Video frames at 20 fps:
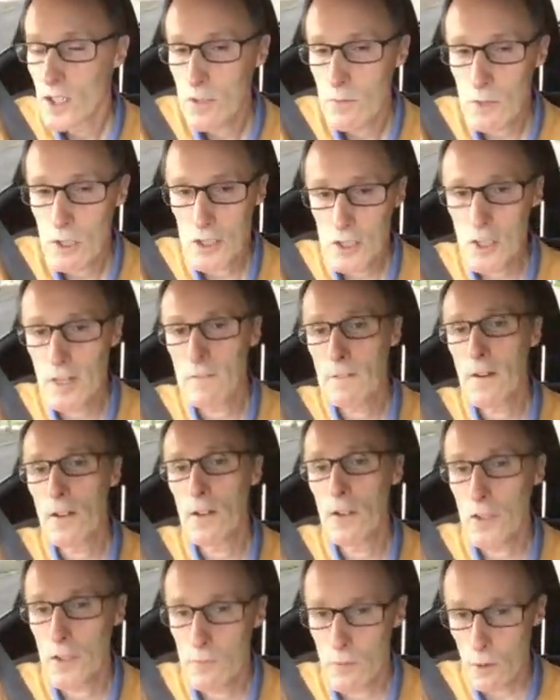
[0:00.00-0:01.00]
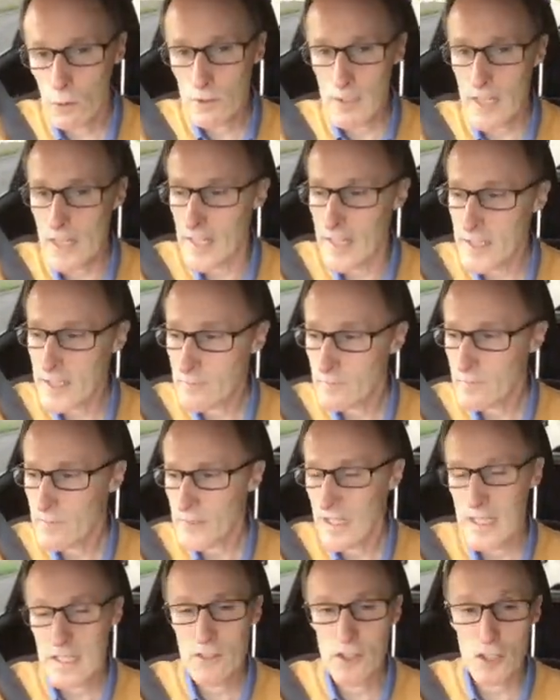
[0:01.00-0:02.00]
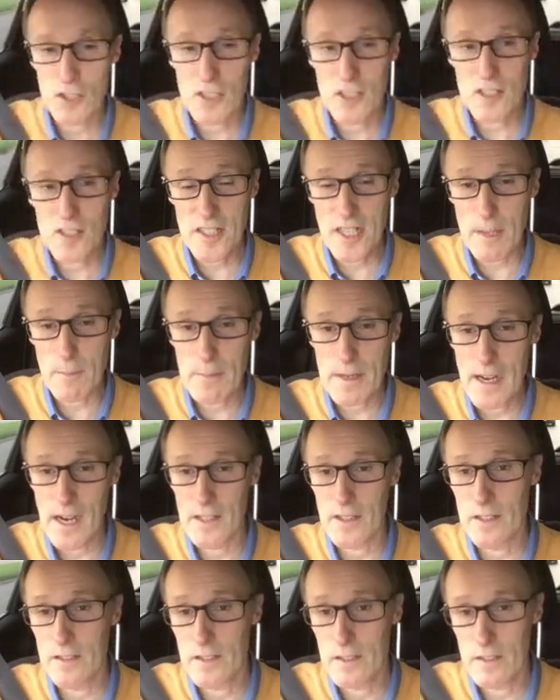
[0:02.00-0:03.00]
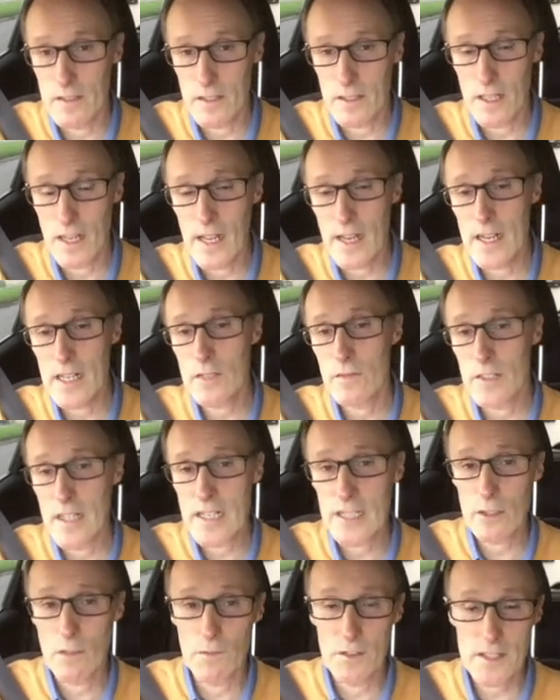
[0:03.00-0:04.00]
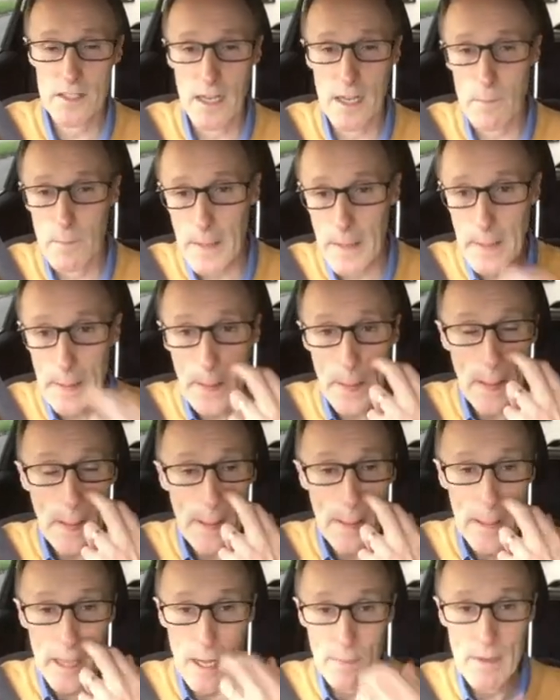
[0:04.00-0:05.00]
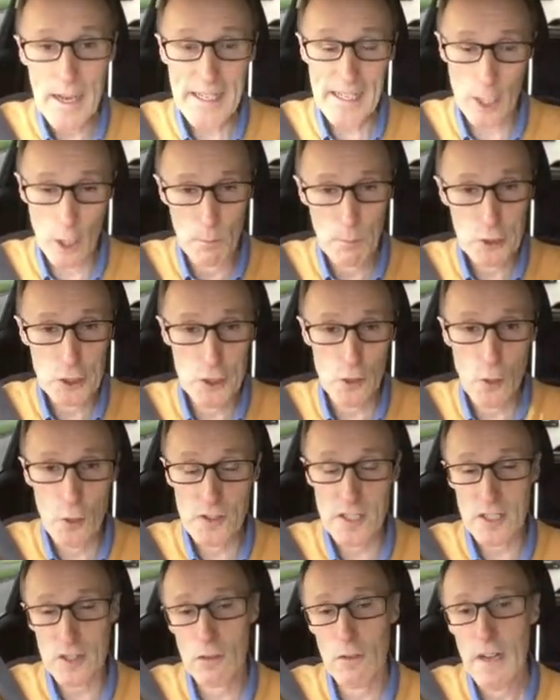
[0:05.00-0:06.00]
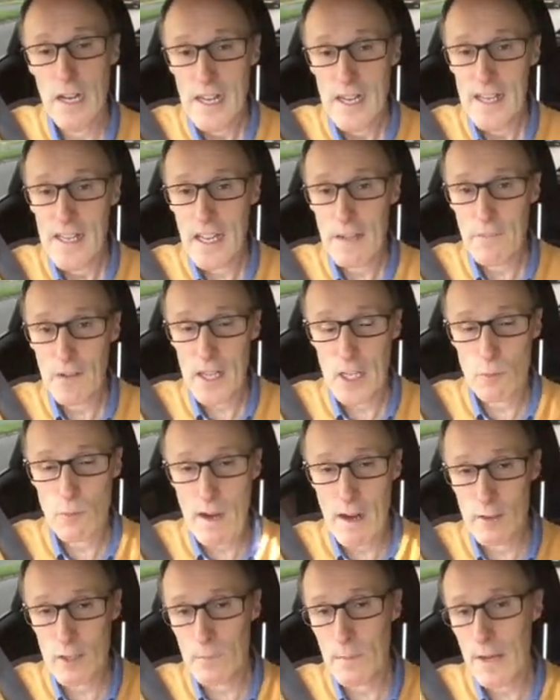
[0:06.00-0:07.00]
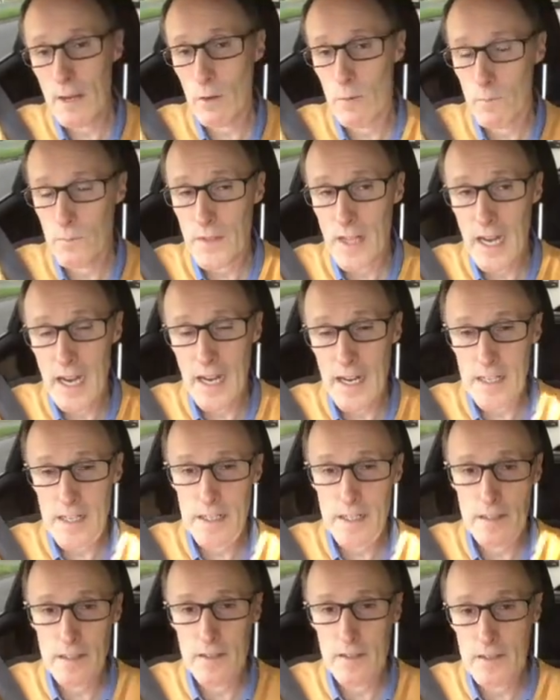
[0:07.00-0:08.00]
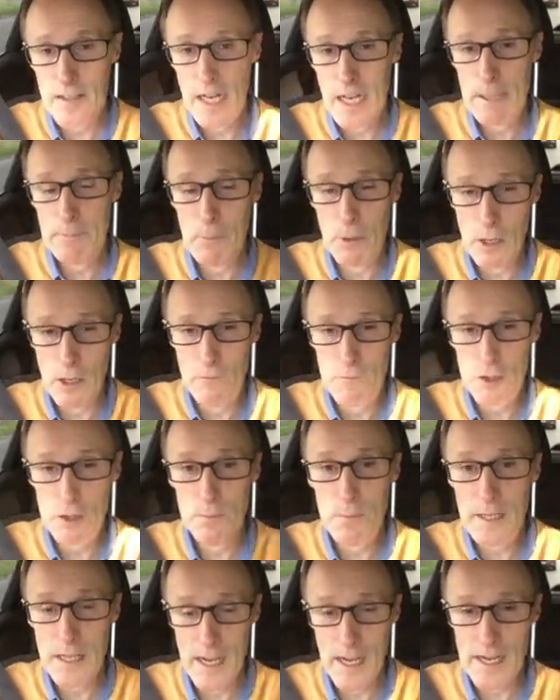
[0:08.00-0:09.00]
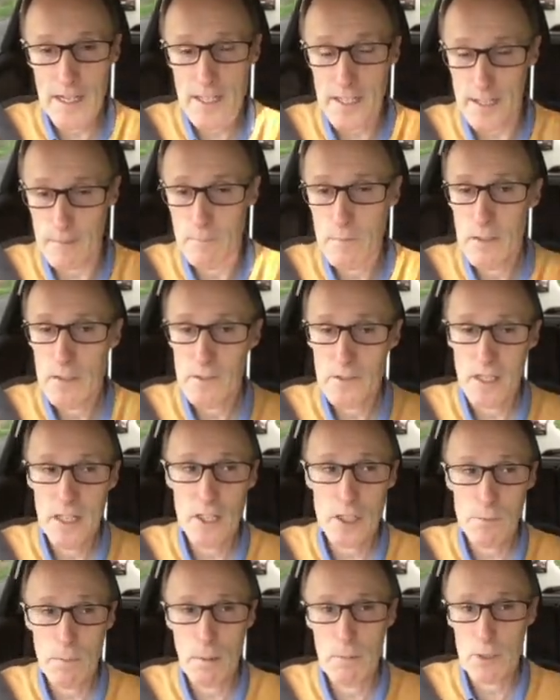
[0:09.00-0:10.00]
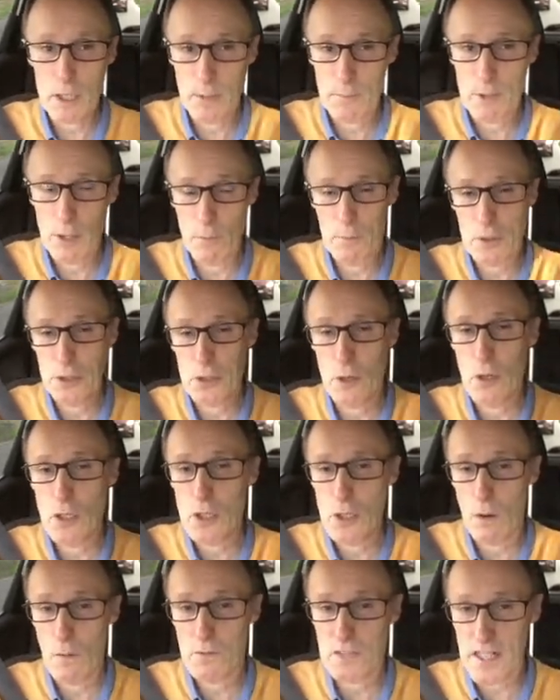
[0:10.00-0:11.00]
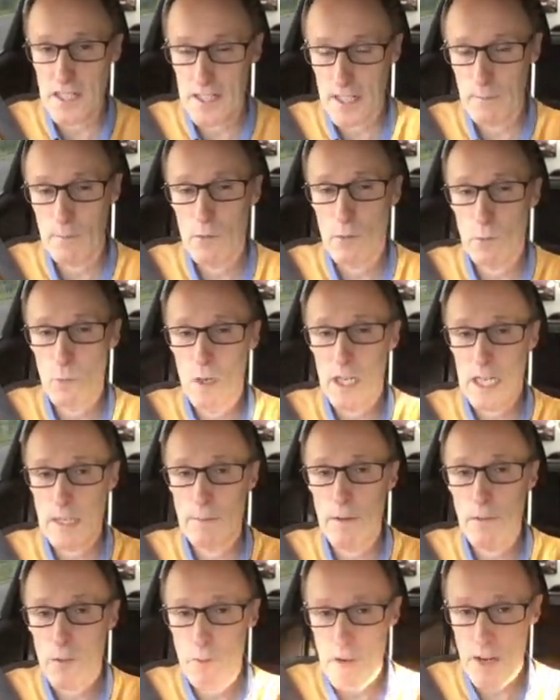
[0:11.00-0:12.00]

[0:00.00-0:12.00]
We're just going to follow the road ahead and just sit behind the large vehicle for the time being. I might get an opportunity, so if at the roundabout I pull off just behind him, then it's probably going to be an opportunity to overtake him when I come off the